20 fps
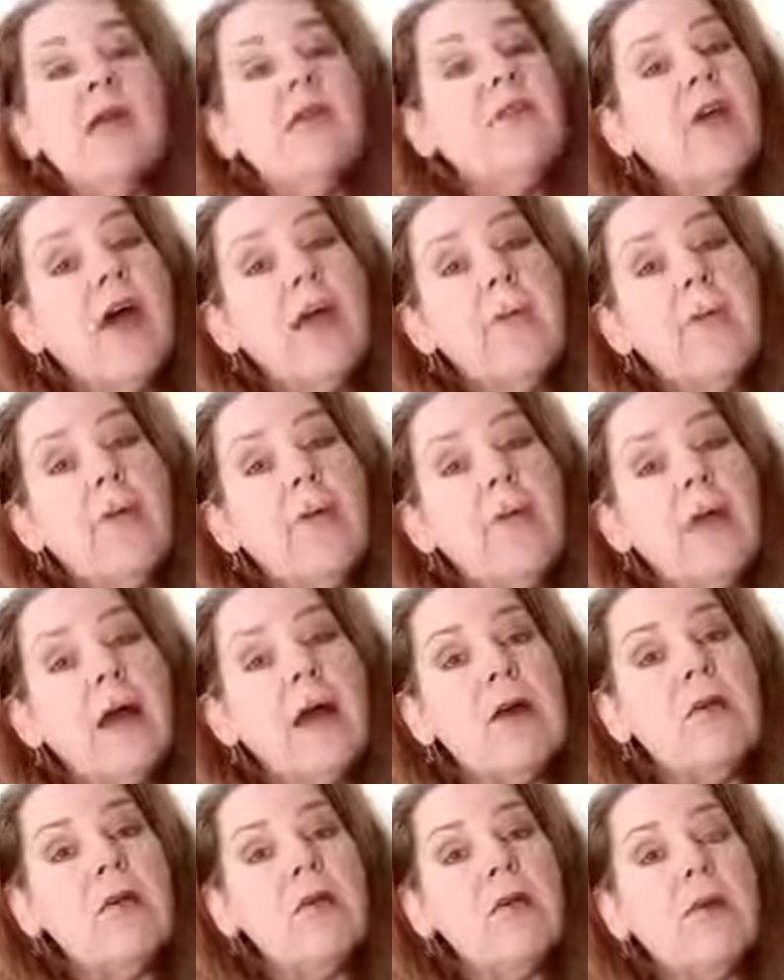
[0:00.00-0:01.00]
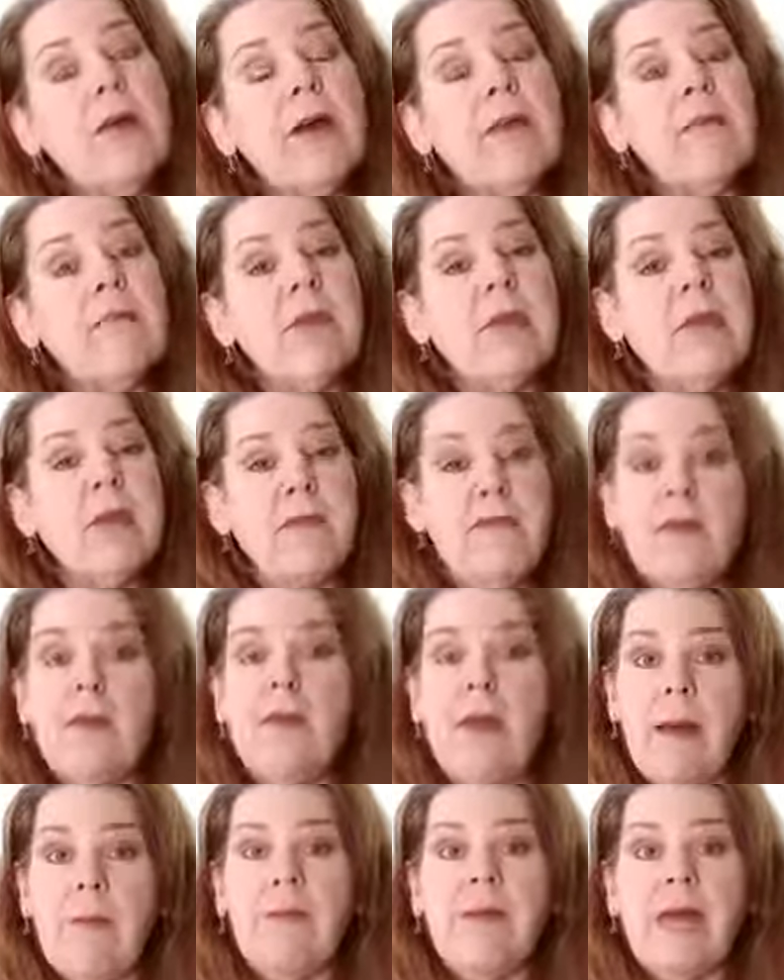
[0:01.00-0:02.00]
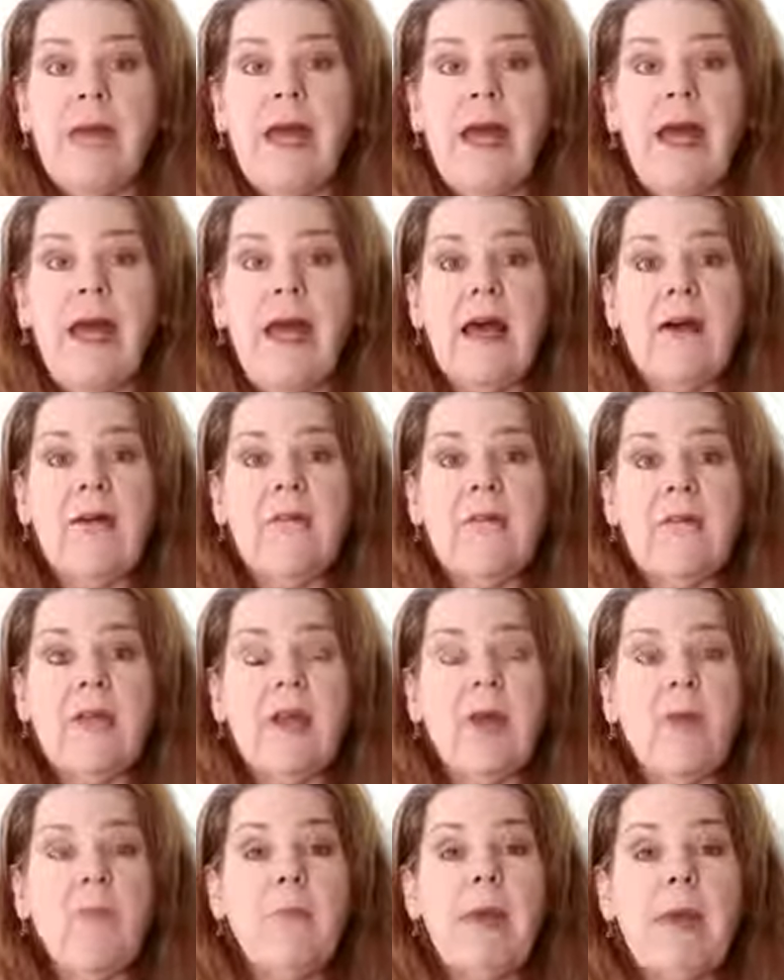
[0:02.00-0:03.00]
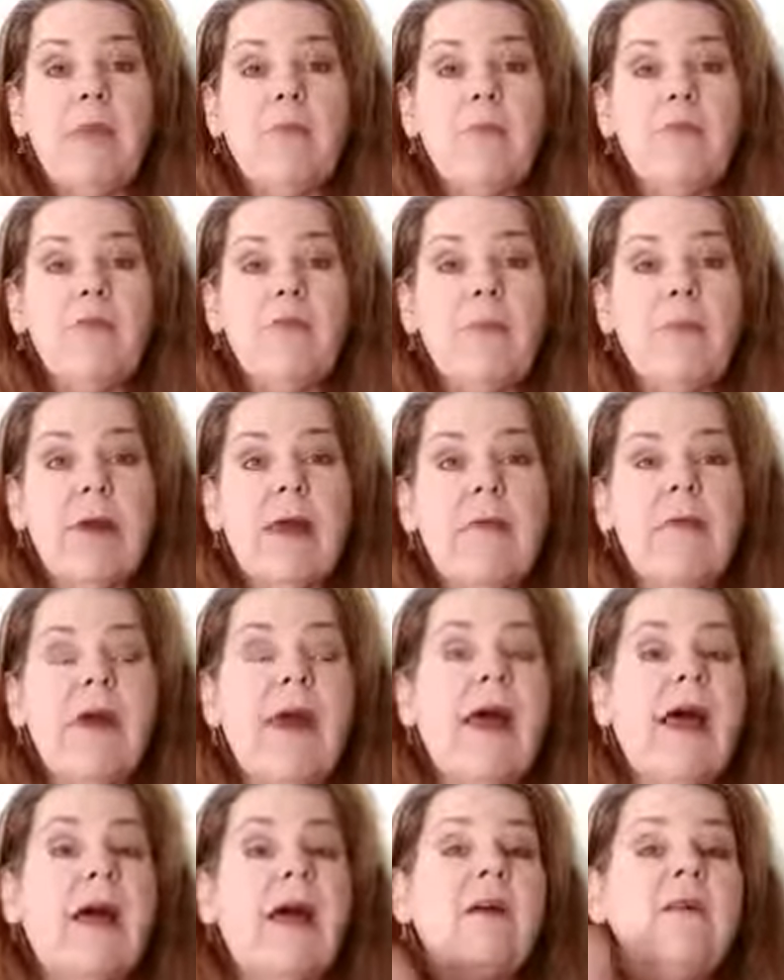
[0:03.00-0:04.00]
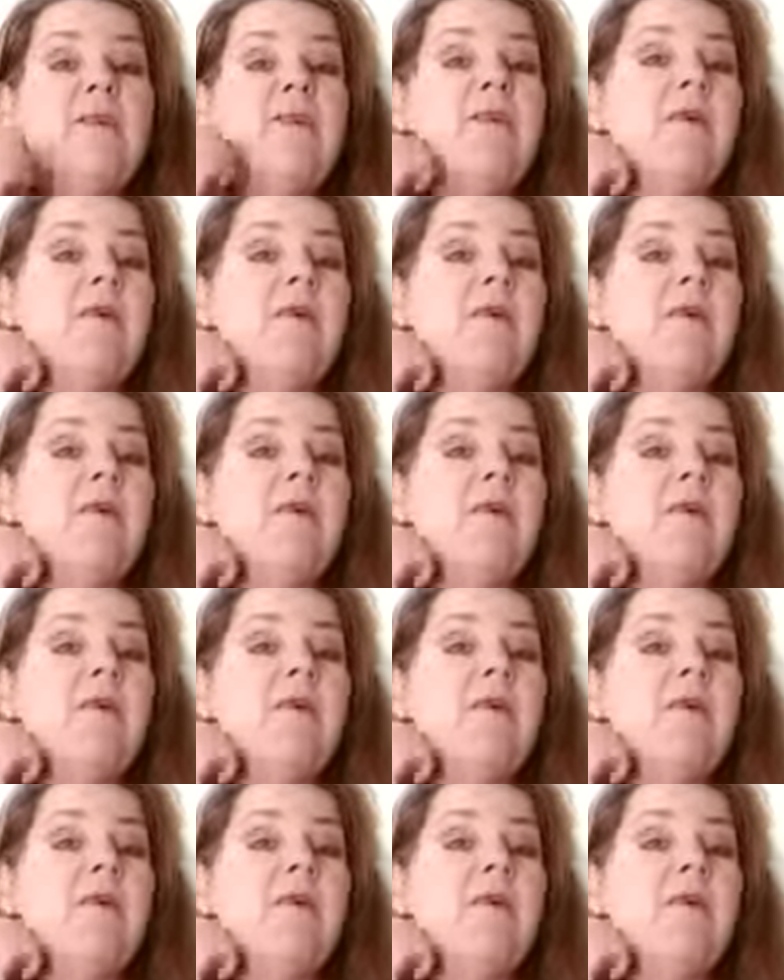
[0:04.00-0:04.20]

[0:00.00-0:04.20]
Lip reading: diaper rash ointment if you happen to have, babies around the house.